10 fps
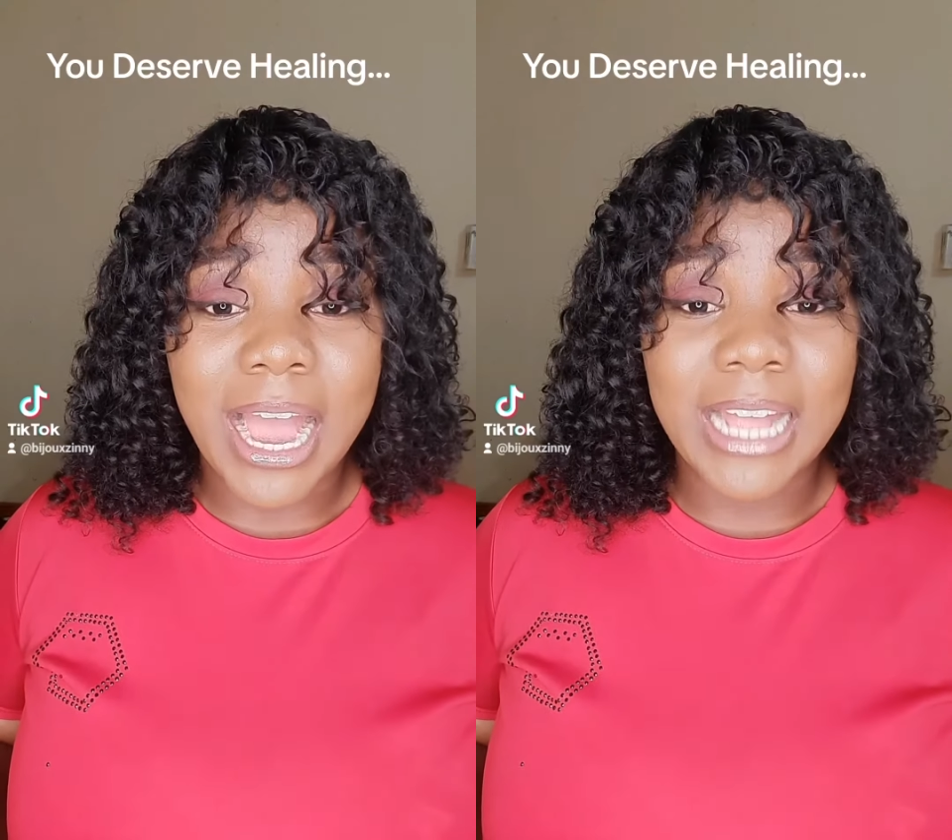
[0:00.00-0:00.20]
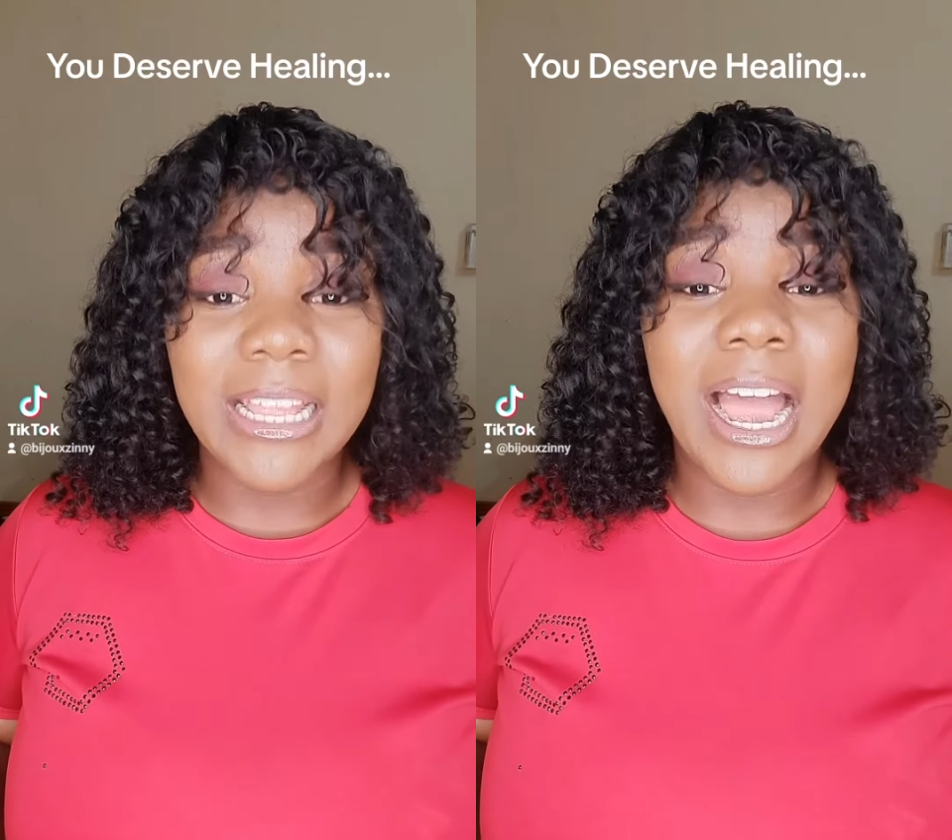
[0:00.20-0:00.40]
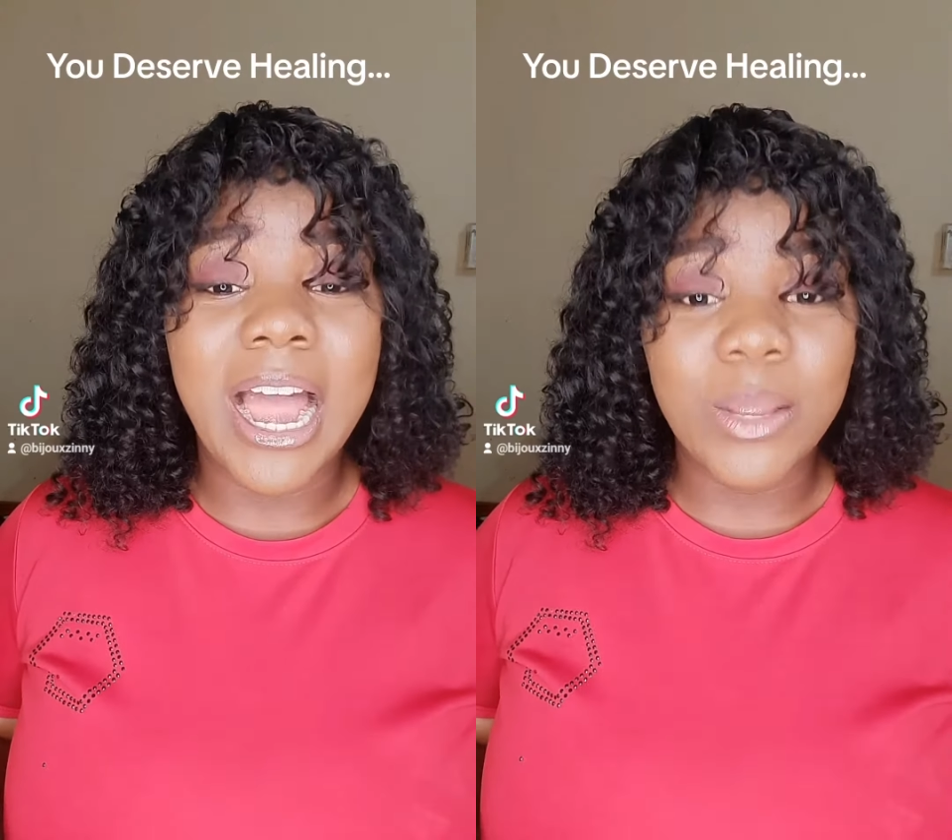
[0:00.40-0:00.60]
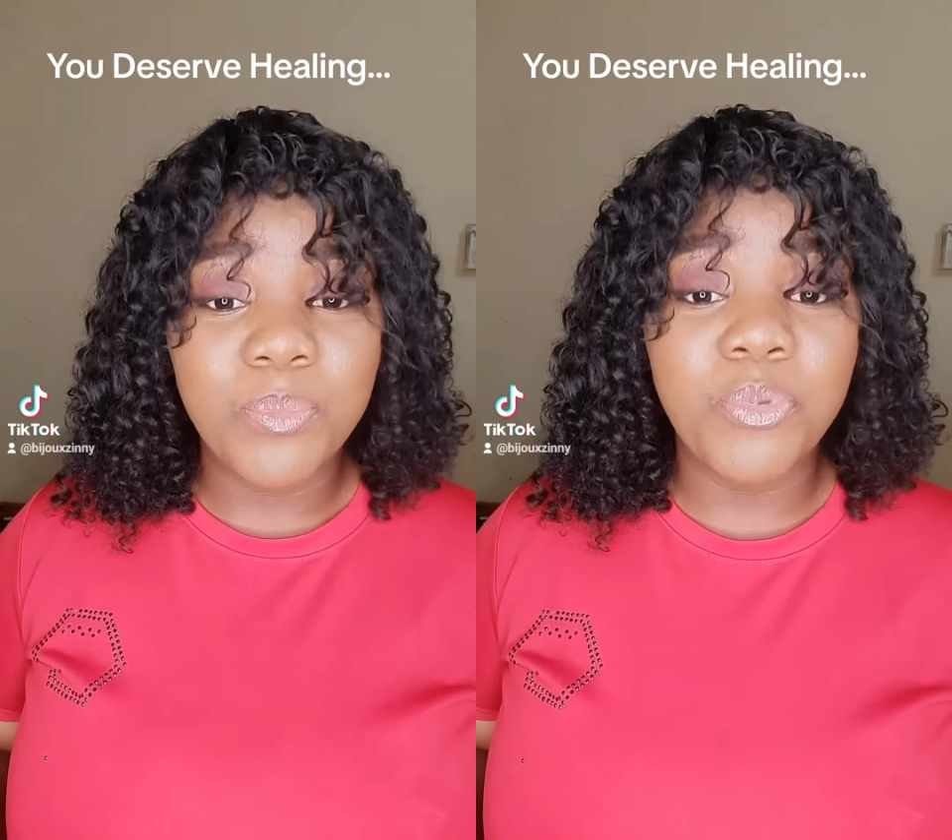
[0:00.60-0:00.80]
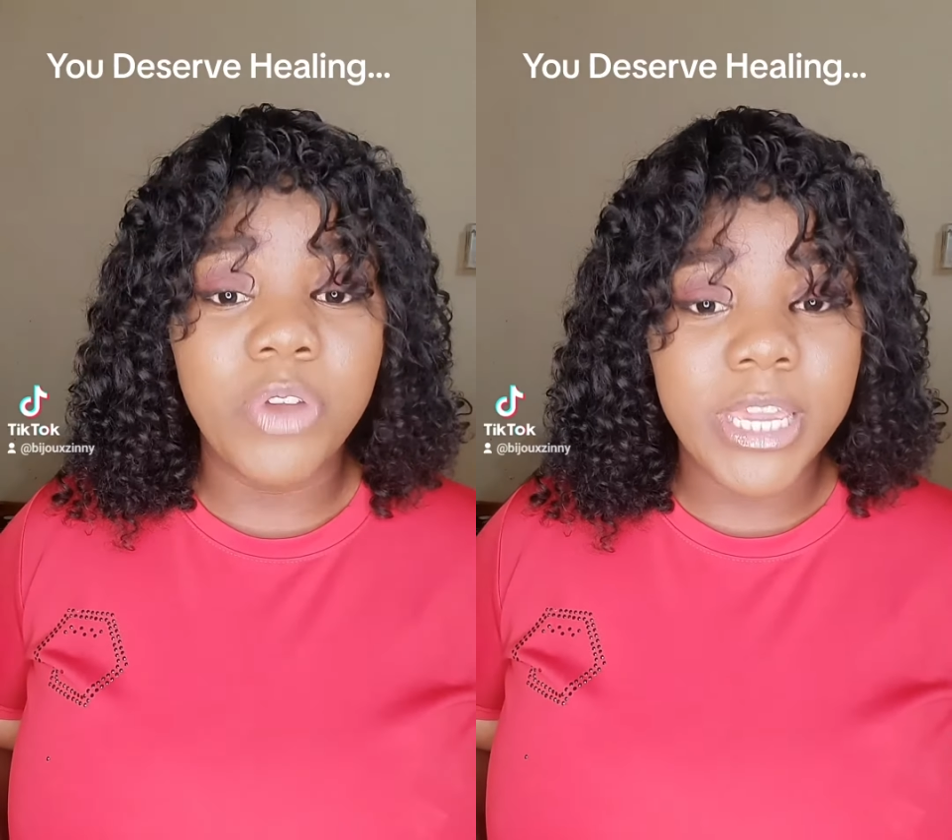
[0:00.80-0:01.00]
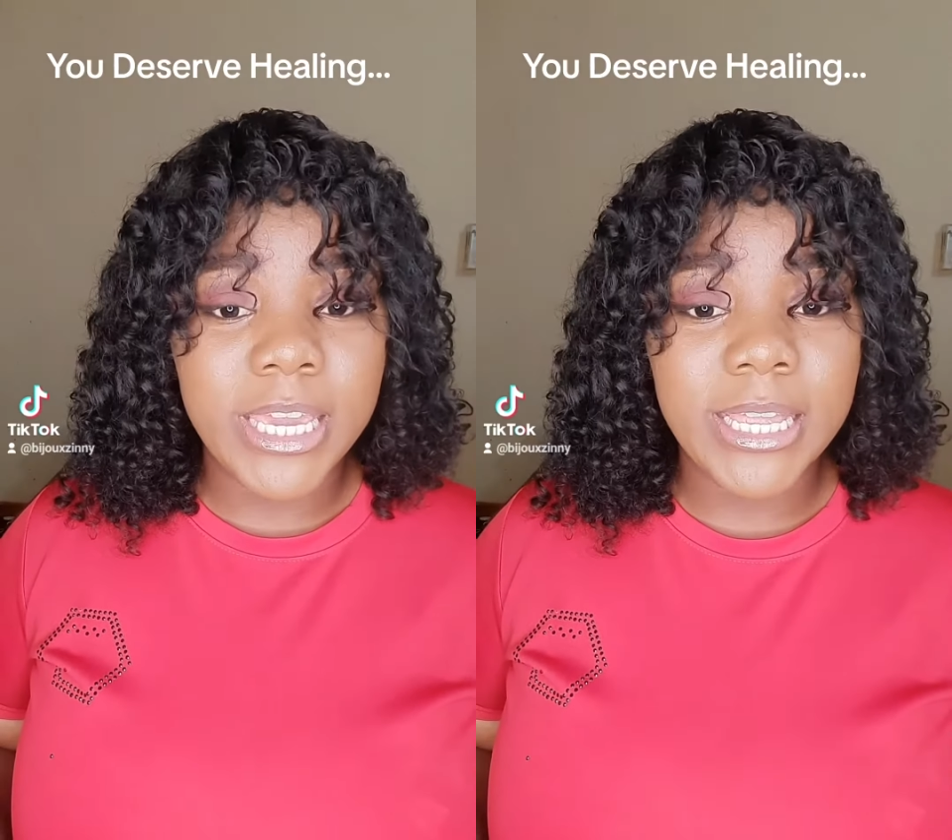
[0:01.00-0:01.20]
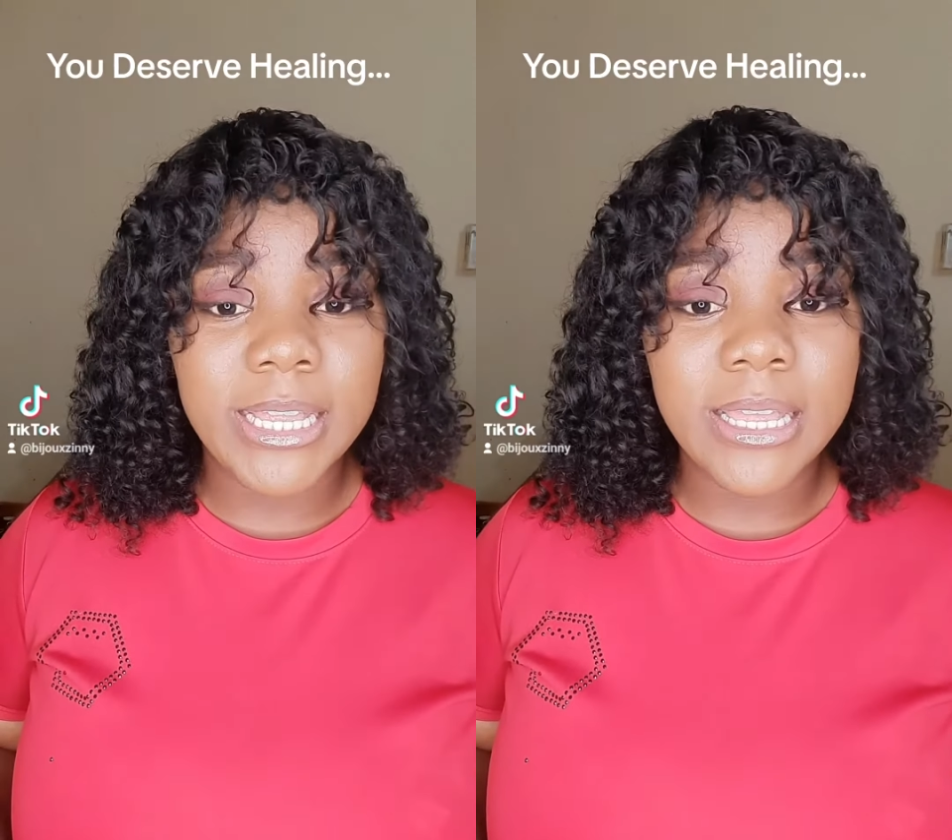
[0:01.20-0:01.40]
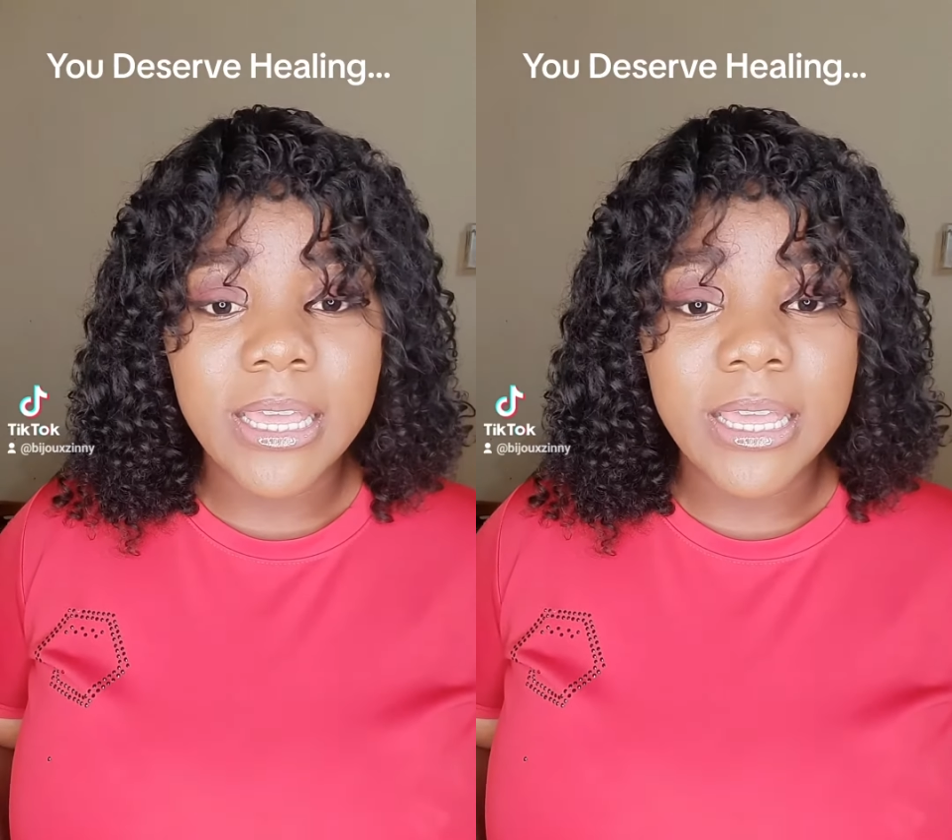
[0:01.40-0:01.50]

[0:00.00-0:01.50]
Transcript: and heartbreaking